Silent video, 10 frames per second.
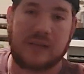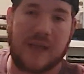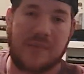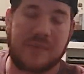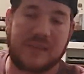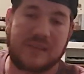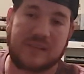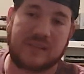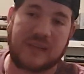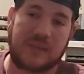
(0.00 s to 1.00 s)
I picked
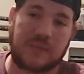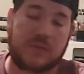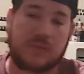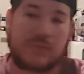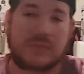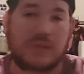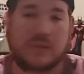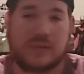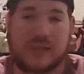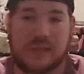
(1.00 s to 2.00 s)
this game up from a
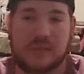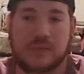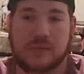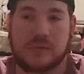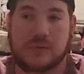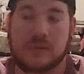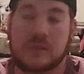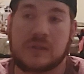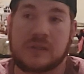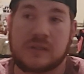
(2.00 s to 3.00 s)
local game store
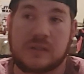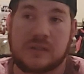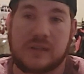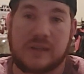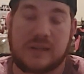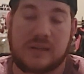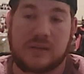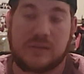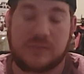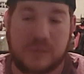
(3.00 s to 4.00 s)

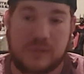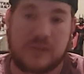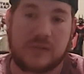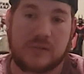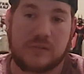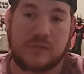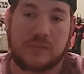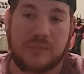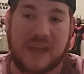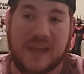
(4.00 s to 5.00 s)
a few years
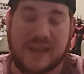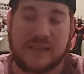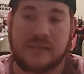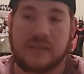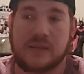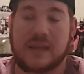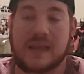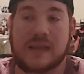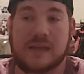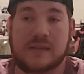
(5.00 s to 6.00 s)
back,
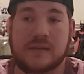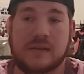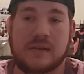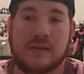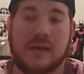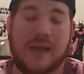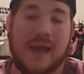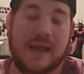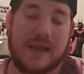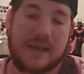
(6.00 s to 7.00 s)
and
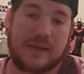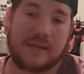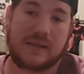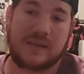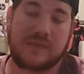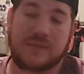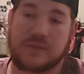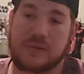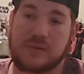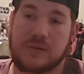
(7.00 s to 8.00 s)
if
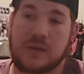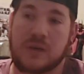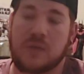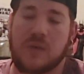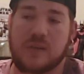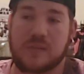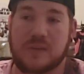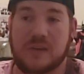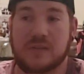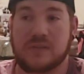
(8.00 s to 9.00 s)
you watch my
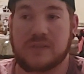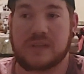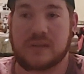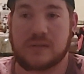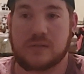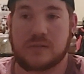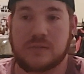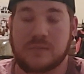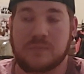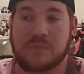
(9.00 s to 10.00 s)
other videos,
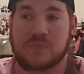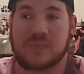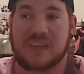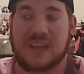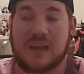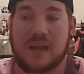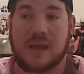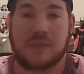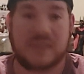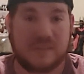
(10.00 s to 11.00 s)
I
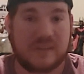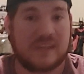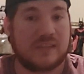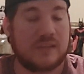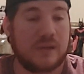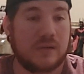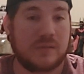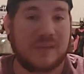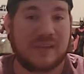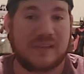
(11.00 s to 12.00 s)
believe I did talk
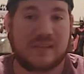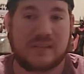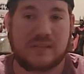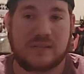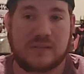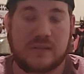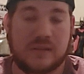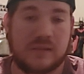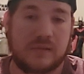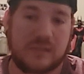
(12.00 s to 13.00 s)
about
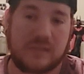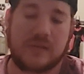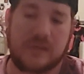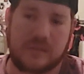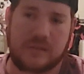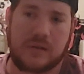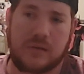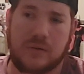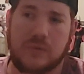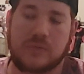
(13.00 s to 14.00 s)
the series as a
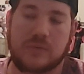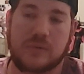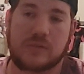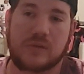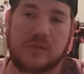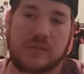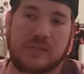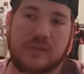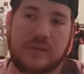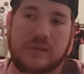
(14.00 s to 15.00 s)
whole, the Rogue Squadron
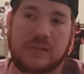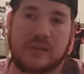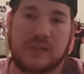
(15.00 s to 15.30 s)
series.